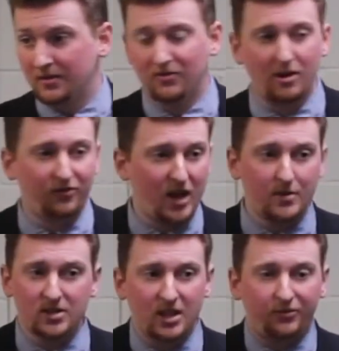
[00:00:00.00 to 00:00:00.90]
Very
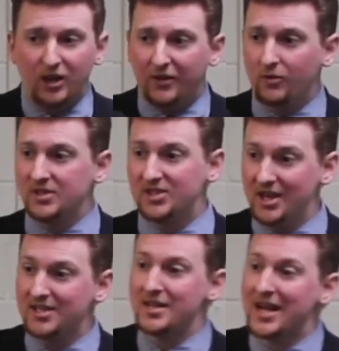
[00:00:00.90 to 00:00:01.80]
famous. They fled from the
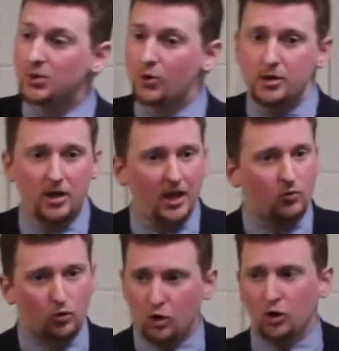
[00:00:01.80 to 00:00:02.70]
cities, and that's where you get
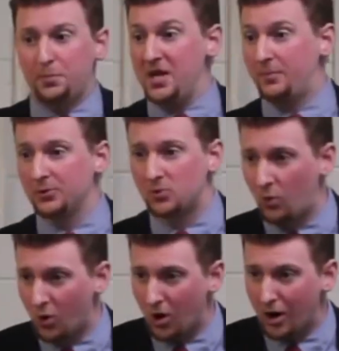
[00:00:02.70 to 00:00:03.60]
rural people's
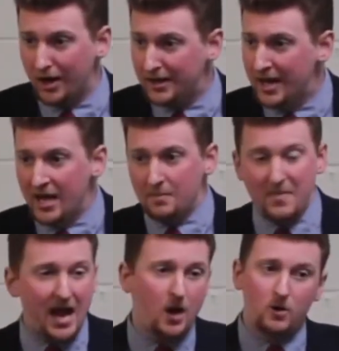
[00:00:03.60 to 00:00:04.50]
war and
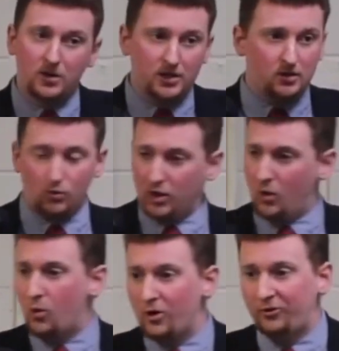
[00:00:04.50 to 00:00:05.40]
Mao and the
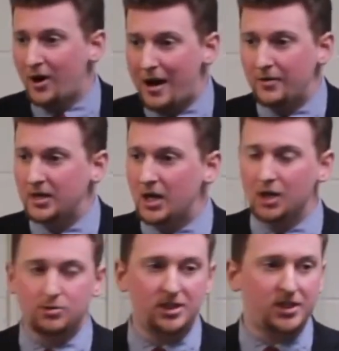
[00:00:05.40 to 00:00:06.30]
guerrilla warfare out in the
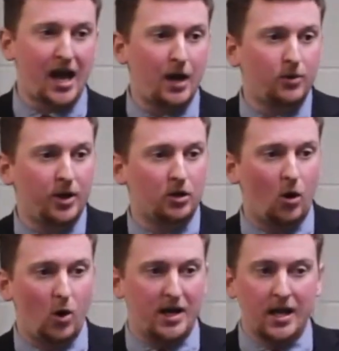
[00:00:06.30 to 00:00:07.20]
countryside, where they're
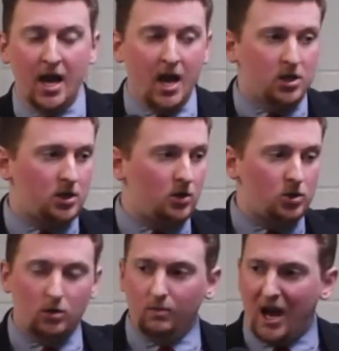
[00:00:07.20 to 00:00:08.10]
going
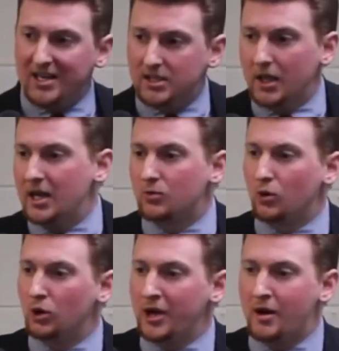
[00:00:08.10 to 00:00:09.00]
to isolated
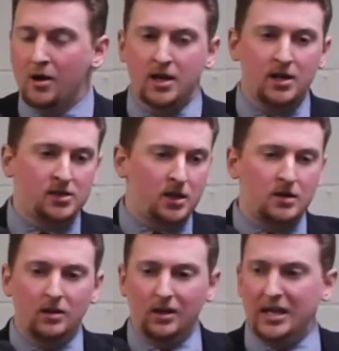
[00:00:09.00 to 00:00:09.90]
rural areas
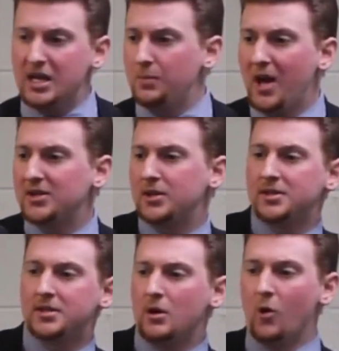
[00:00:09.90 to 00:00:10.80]
and leading
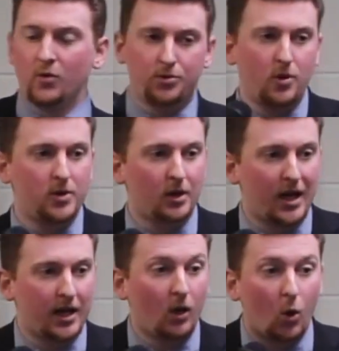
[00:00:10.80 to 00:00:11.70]
peasants to overthrow their
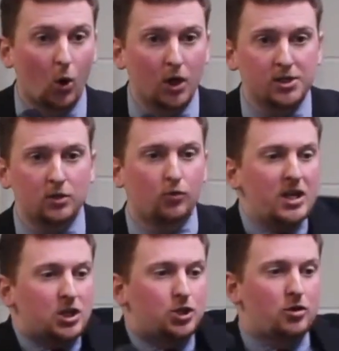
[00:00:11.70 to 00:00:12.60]
landlords and
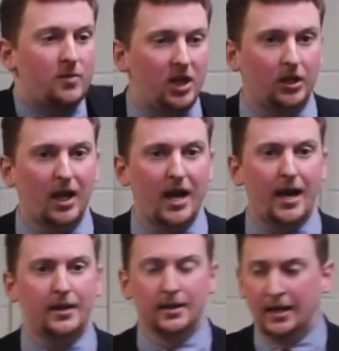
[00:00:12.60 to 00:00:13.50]
redistributing
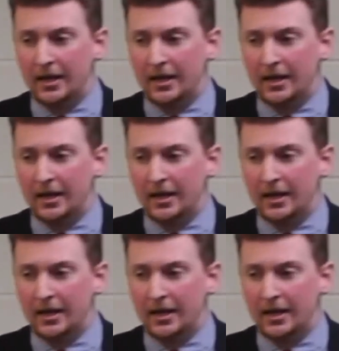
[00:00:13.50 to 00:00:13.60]
land.